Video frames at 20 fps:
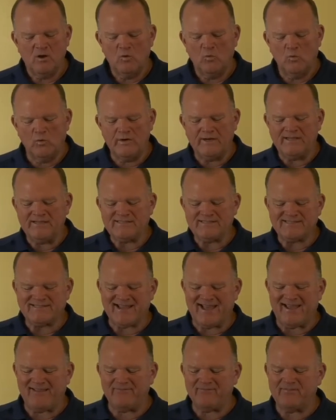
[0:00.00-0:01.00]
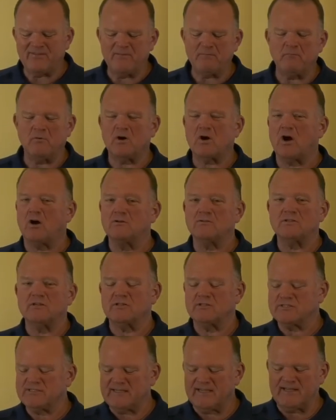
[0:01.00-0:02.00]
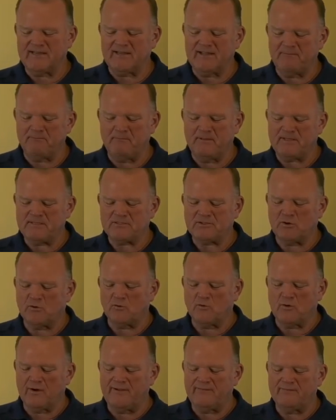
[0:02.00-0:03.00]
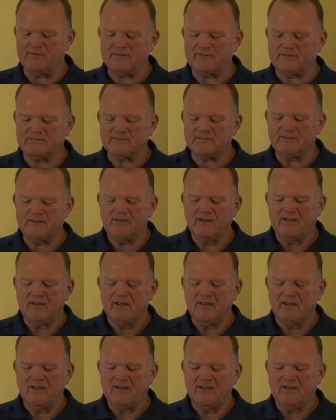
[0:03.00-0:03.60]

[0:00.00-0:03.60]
Would he save them because their sin had been so grievous?